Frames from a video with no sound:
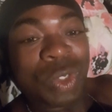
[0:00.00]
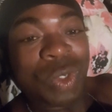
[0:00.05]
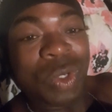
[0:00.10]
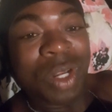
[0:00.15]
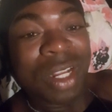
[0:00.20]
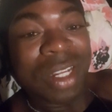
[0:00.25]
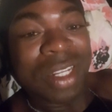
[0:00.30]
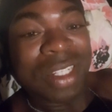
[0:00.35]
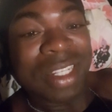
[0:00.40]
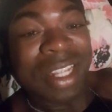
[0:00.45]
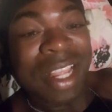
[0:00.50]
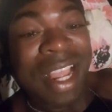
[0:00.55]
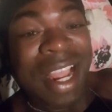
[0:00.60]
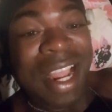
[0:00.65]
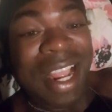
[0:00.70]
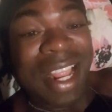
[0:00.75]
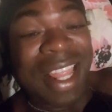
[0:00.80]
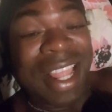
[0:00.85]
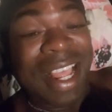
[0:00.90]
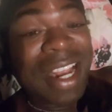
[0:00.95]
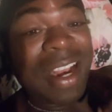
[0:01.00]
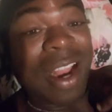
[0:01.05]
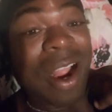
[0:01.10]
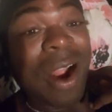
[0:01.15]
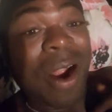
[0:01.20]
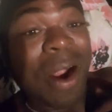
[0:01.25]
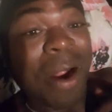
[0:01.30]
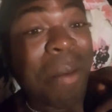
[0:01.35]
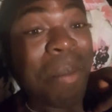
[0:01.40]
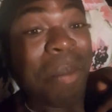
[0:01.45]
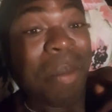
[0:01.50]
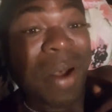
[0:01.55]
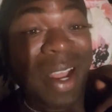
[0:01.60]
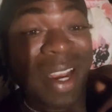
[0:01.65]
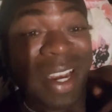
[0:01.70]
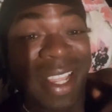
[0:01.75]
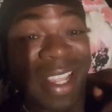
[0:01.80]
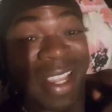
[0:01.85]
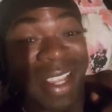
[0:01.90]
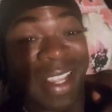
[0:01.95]
sugars that our
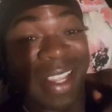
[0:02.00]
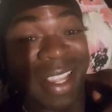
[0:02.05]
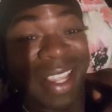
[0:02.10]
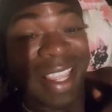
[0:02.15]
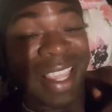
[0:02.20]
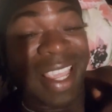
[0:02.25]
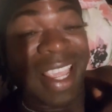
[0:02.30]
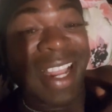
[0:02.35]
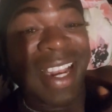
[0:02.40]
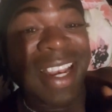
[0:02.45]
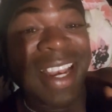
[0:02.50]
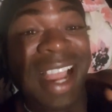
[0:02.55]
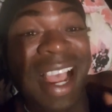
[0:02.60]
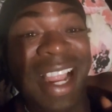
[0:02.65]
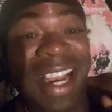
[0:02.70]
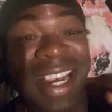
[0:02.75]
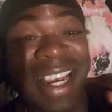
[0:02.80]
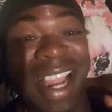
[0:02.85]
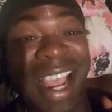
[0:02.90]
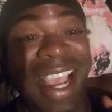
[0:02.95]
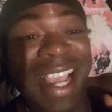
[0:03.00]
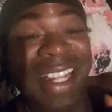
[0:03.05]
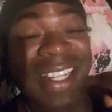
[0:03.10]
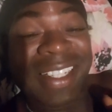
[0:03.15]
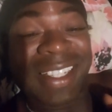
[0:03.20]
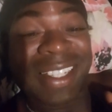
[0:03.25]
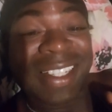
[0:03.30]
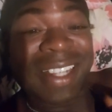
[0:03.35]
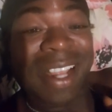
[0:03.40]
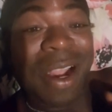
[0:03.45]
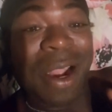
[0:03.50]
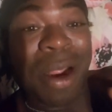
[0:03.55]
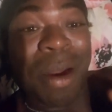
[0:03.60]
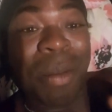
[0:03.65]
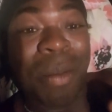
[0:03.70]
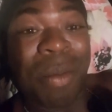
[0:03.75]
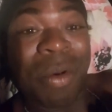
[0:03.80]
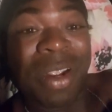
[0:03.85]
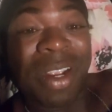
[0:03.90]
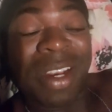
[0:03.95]
body cannot digest
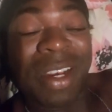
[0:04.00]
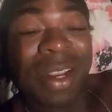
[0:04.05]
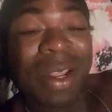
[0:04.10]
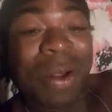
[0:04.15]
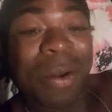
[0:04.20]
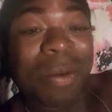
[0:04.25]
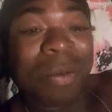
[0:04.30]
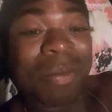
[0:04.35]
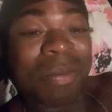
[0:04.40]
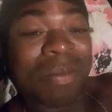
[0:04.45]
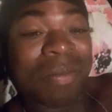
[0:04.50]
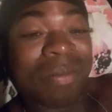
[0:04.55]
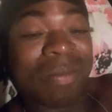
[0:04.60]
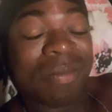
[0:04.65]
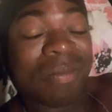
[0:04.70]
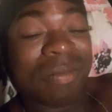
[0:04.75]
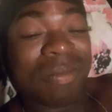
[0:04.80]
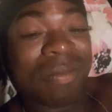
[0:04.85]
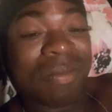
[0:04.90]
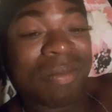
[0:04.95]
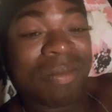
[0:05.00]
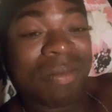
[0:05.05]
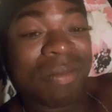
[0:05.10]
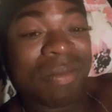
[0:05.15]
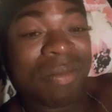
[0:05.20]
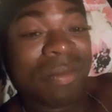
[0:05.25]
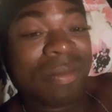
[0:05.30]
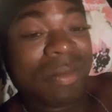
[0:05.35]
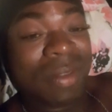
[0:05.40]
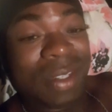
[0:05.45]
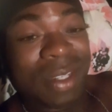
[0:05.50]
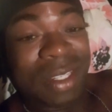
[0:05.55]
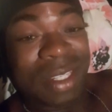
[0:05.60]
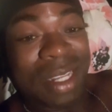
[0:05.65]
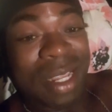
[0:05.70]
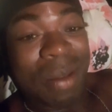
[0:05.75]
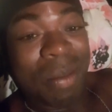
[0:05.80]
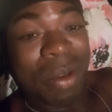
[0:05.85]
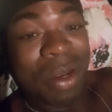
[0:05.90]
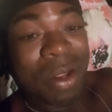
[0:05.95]
or break down. So
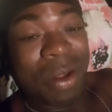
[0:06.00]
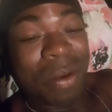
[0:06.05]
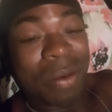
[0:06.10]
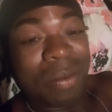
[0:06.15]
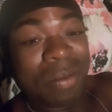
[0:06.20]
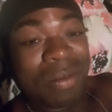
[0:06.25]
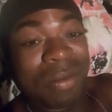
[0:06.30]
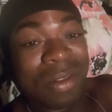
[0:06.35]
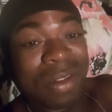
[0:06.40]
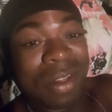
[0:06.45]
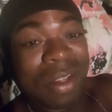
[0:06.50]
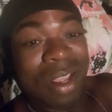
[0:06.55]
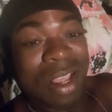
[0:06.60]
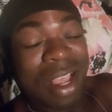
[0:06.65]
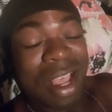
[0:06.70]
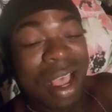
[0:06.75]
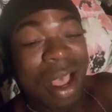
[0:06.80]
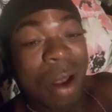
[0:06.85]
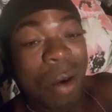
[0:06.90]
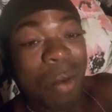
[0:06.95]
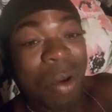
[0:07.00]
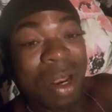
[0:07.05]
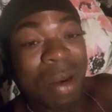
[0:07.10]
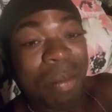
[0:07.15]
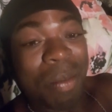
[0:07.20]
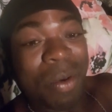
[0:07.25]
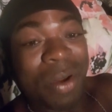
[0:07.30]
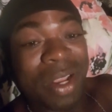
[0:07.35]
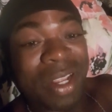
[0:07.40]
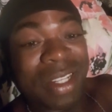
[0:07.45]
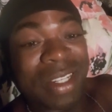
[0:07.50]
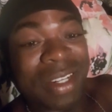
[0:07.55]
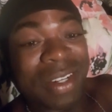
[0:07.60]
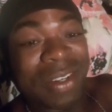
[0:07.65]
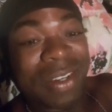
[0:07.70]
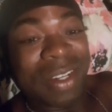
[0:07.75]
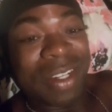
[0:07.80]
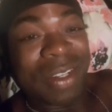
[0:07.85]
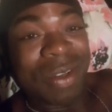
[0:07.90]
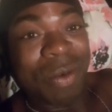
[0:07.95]
tell me now, at what point
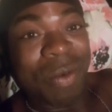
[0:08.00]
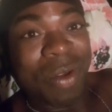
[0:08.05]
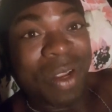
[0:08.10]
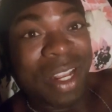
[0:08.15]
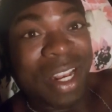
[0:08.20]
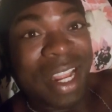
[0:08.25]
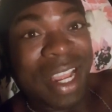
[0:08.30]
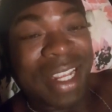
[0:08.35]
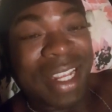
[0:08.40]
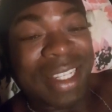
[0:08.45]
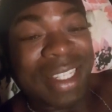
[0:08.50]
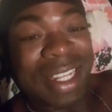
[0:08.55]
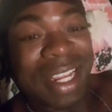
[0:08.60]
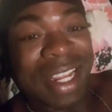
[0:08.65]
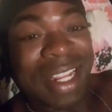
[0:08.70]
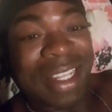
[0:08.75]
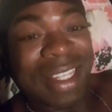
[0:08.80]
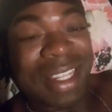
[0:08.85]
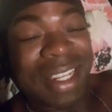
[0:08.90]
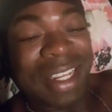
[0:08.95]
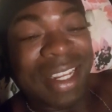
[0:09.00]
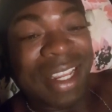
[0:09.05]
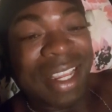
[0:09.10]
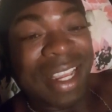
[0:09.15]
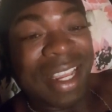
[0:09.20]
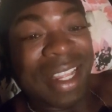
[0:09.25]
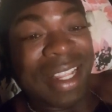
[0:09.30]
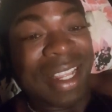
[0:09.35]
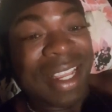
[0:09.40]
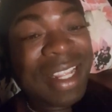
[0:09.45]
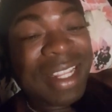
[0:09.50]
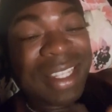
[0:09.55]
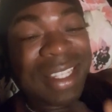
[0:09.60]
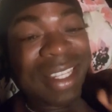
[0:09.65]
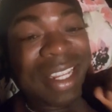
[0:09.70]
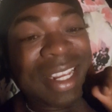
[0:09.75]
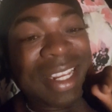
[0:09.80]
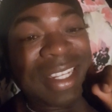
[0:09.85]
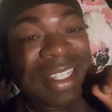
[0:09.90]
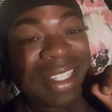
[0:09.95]
you're going to realize that it
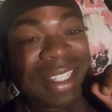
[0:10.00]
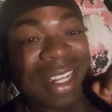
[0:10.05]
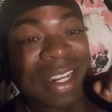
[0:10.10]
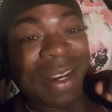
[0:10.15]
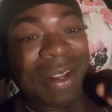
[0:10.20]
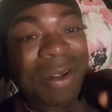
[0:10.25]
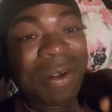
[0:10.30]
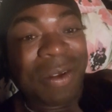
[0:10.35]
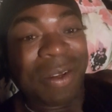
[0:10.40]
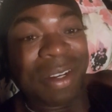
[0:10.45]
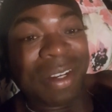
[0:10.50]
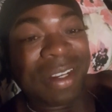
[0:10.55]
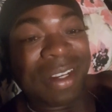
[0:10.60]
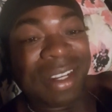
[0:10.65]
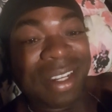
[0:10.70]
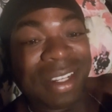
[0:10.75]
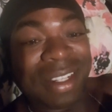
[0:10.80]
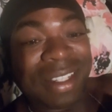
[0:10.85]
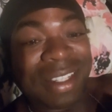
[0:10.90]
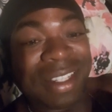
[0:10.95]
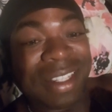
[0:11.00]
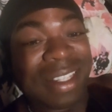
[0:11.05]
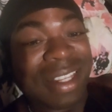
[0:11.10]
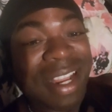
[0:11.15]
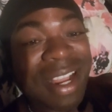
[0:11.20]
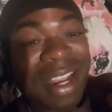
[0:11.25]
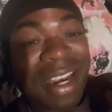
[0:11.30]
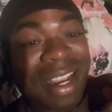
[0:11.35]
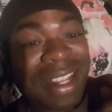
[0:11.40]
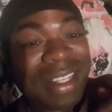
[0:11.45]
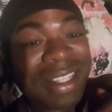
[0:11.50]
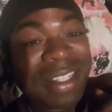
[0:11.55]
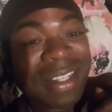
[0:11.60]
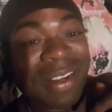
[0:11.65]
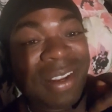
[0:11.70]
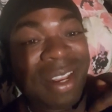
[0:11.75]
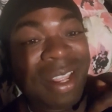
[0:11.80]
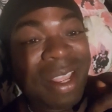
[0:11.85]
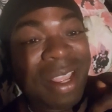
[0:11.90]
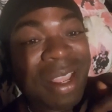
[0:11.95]
tasting good is not
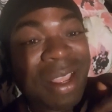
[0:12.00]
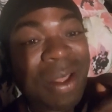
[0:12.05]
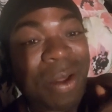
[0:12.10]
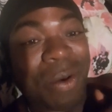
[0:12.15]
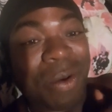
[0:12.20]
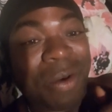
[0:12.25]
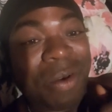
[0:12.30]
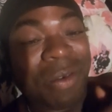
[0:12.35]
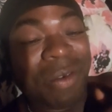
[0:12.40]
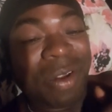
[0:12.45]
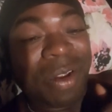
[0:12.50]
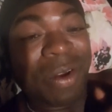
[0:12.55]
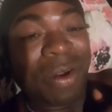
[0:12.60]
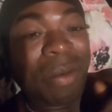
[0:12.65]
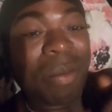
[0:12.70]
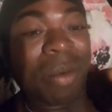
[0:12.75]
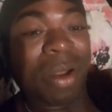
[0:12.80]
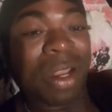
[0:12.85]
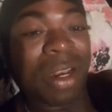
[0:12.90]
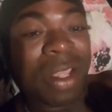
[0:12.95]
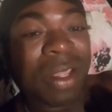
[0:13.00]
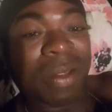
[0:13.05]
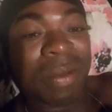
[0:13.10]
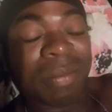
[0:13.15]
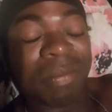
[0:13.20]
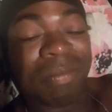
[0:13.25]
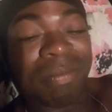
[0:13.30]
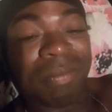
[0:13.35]
necessarily good for your body?